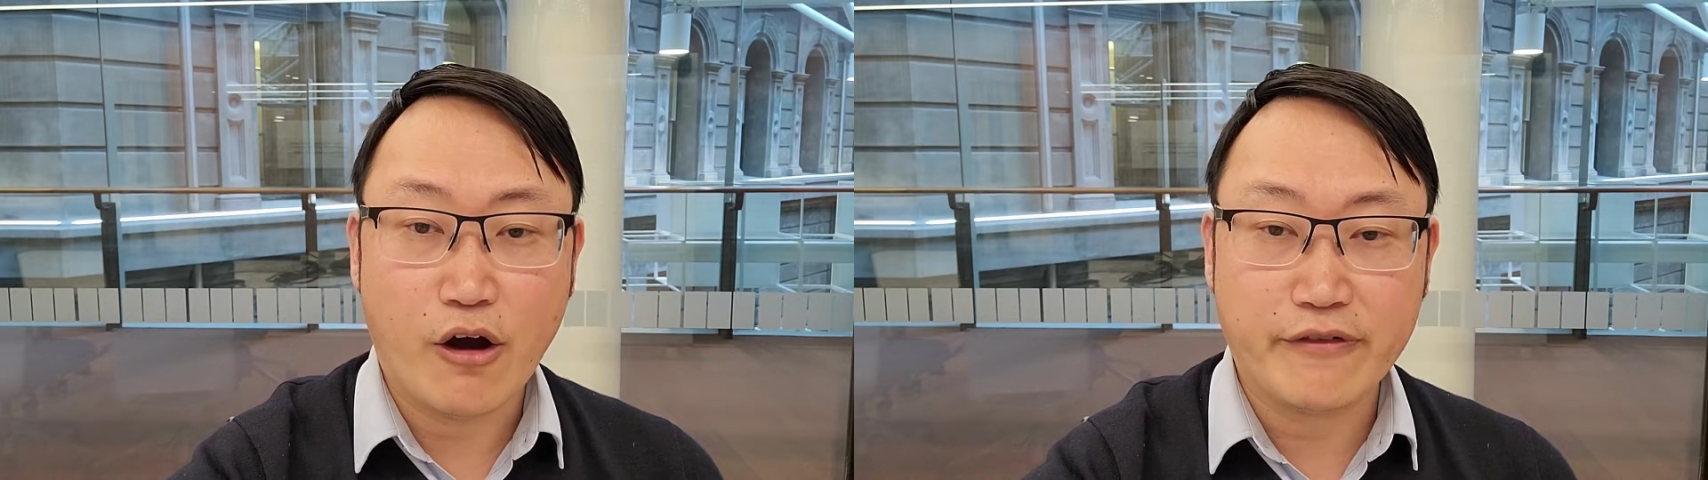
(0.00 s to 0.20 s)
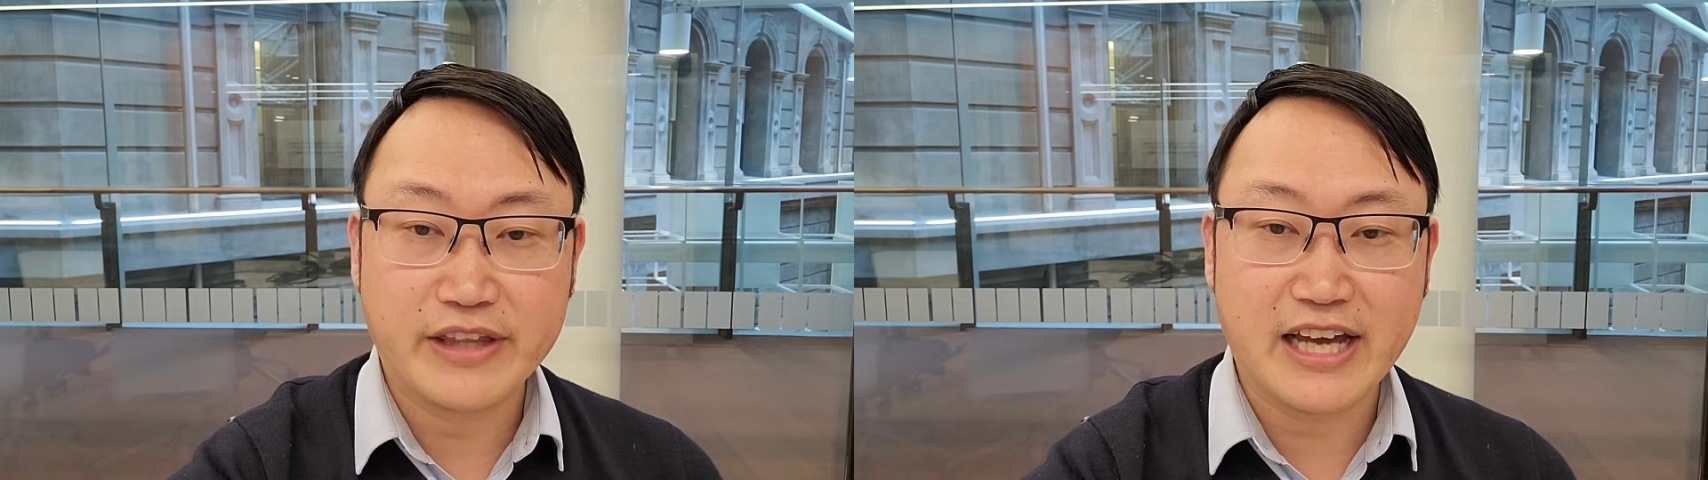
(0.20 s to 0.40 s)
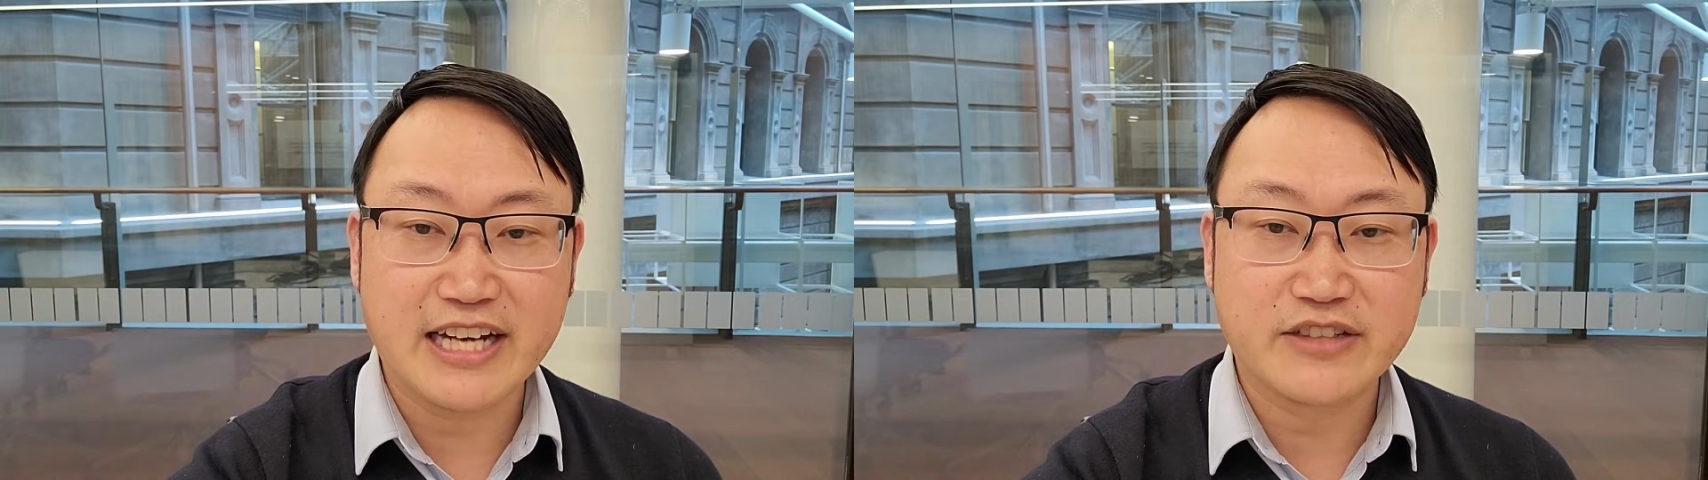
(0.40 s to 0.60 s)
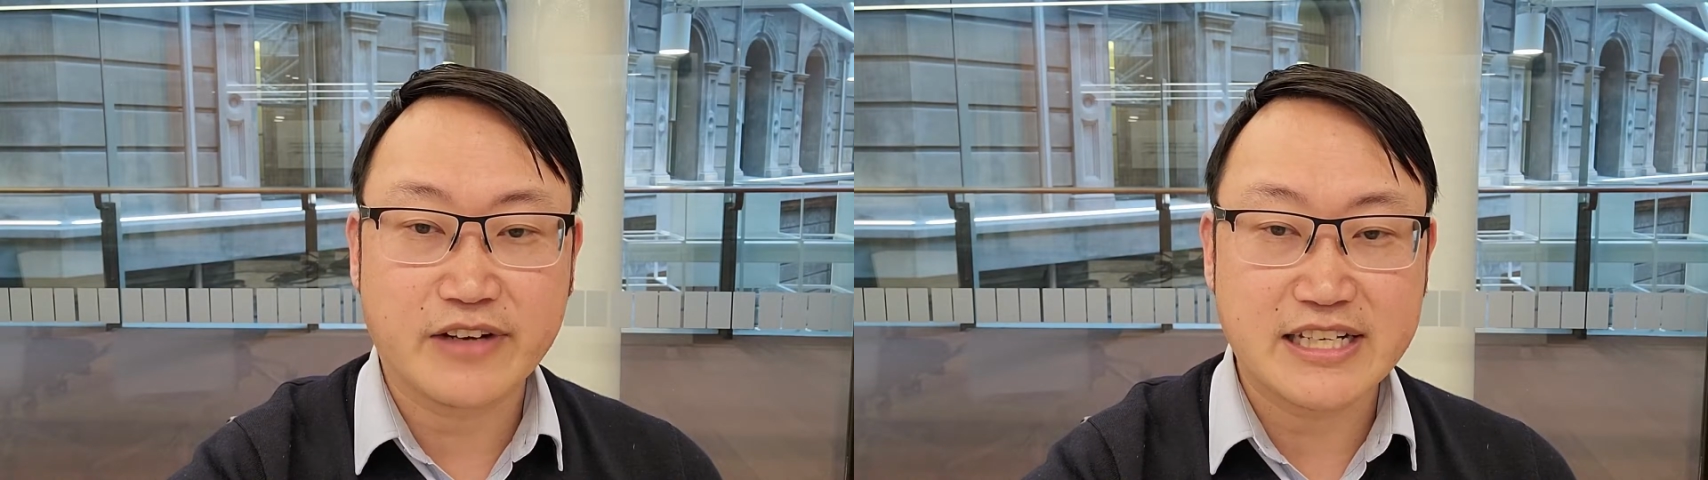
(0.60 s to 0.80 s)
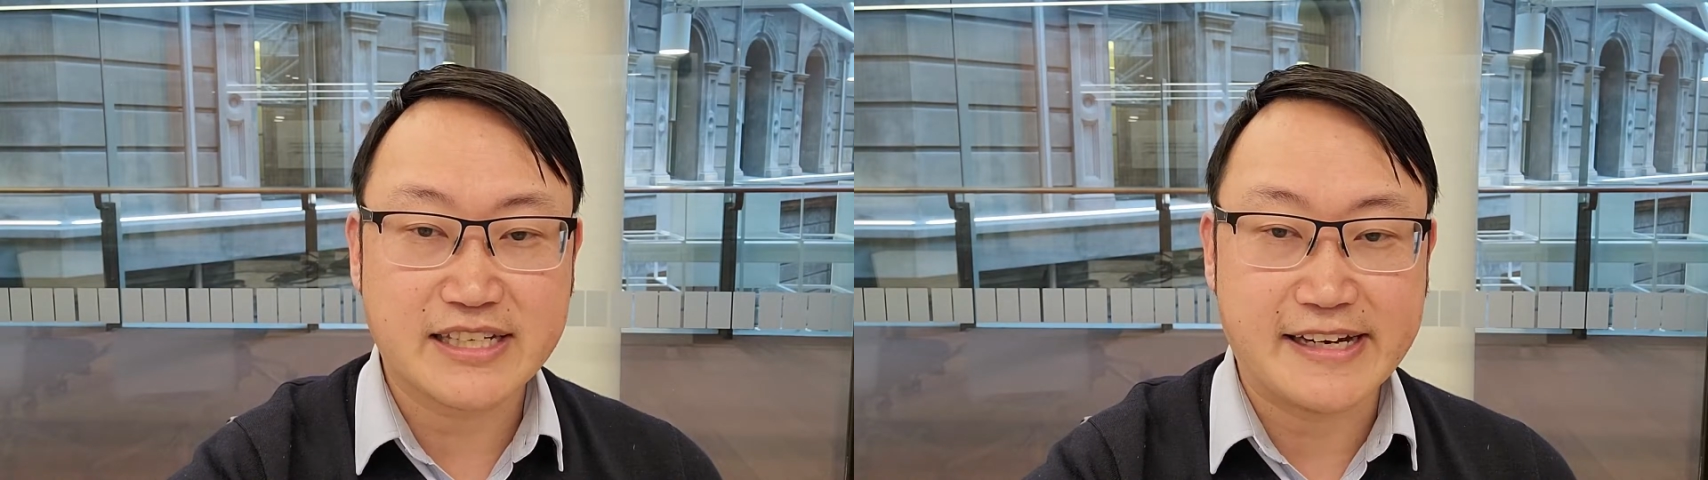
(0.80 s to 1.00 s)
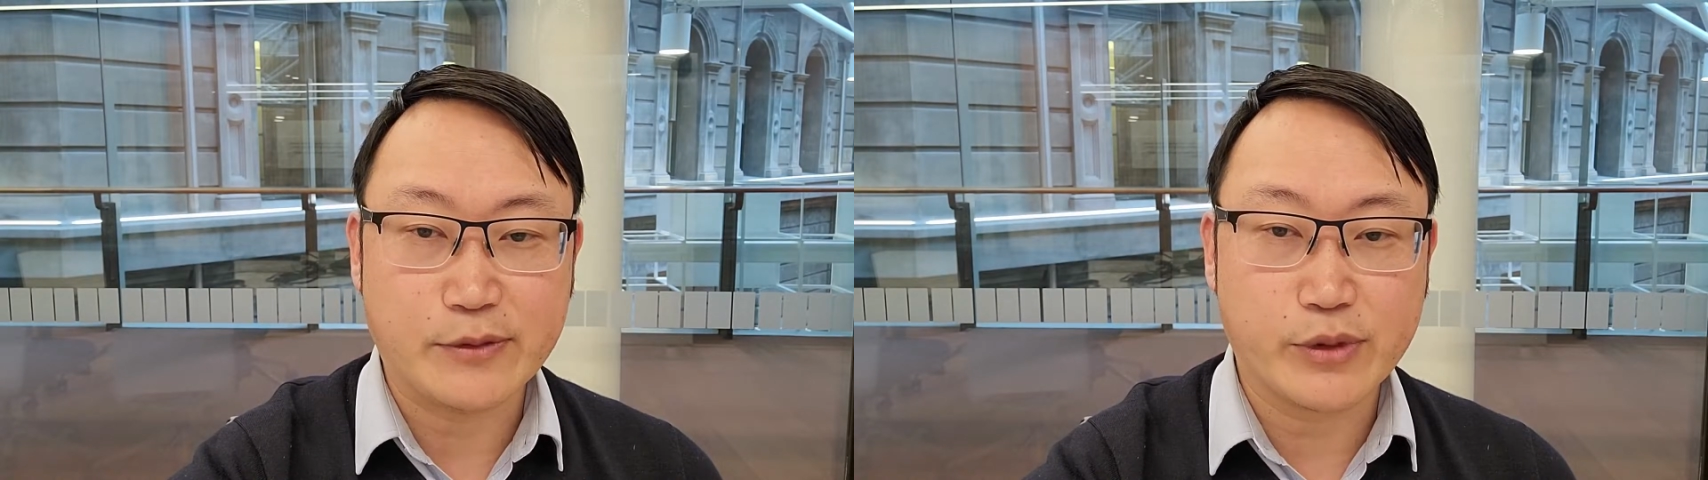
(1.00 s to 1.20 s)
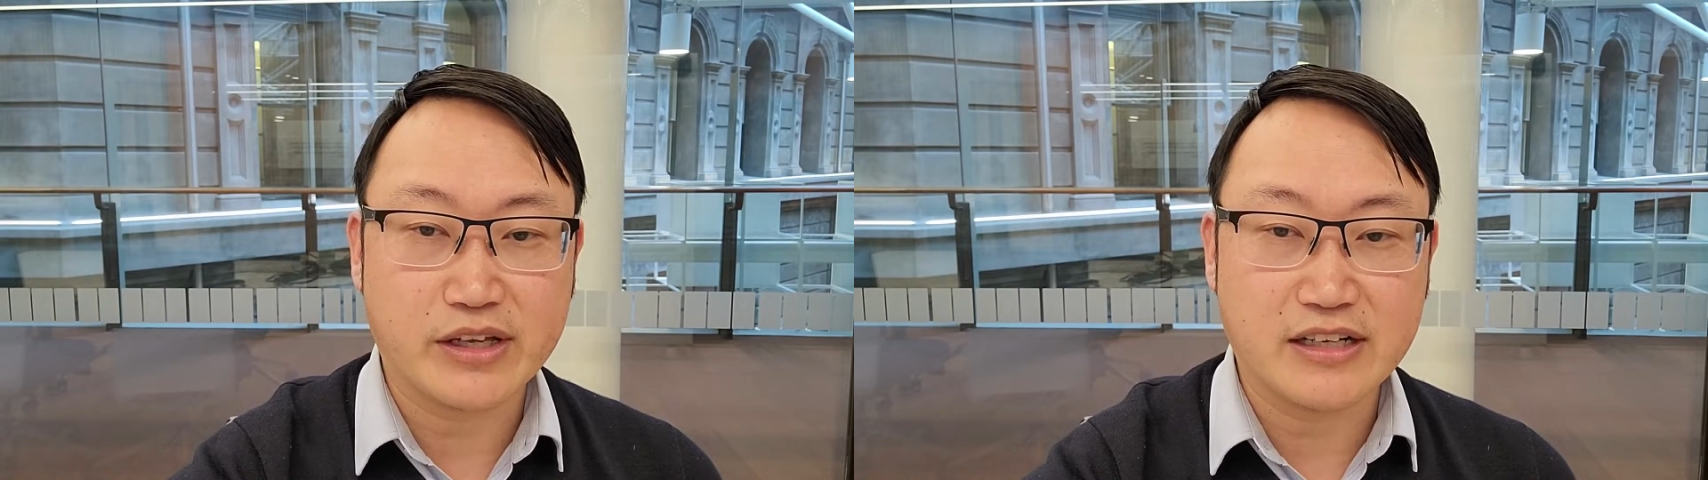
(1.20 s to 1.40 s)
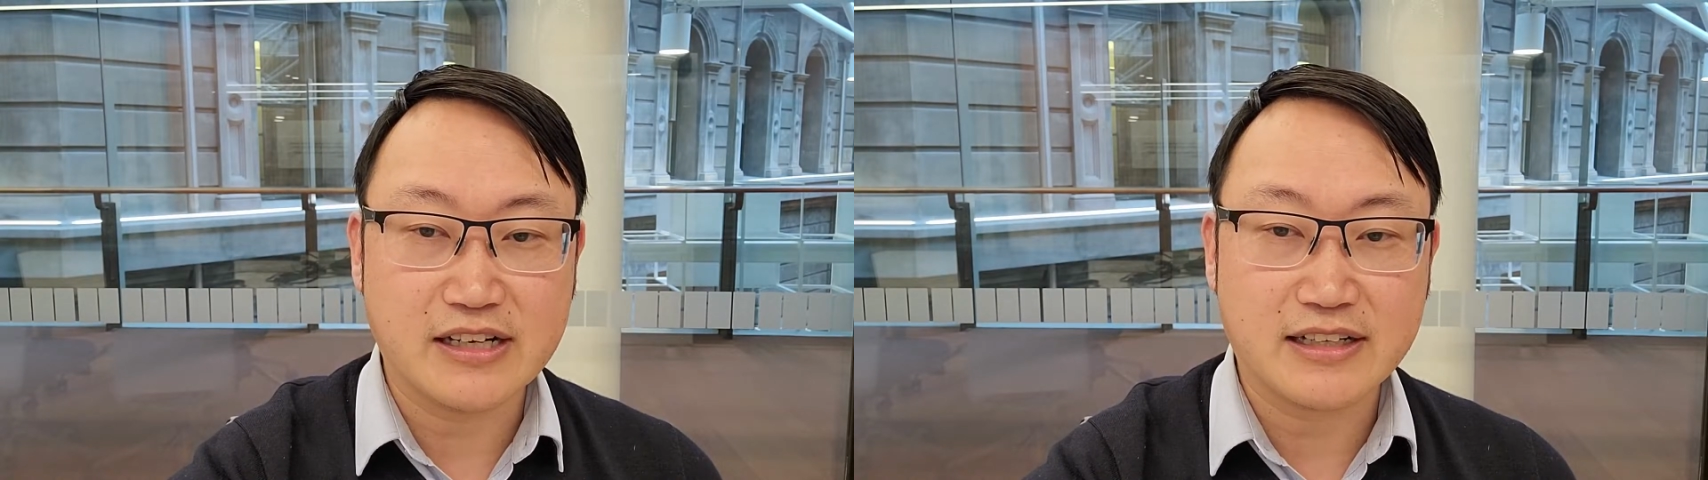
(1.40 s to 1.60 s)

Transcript: over the age of 18 with an